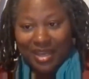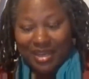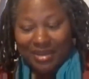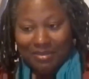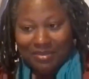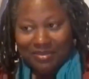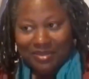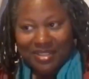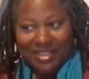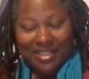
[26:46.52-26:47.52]

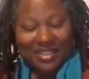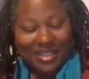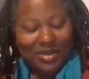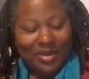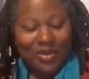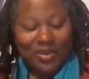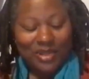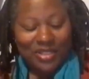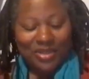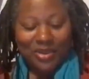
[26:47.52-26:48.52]
Centeno, who
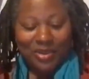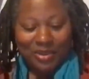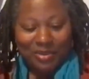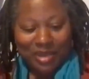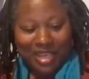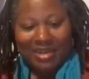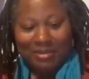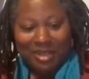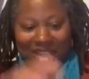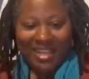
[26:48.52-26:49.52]
is the
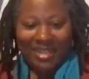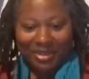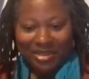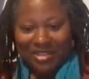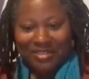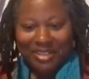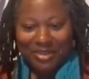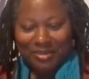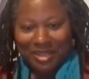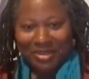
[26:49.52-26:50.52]
man behind the screen
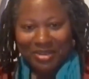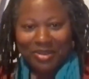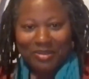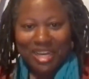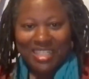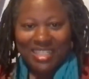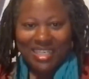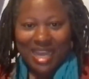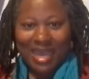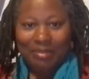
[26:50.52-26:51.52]
who make all the magic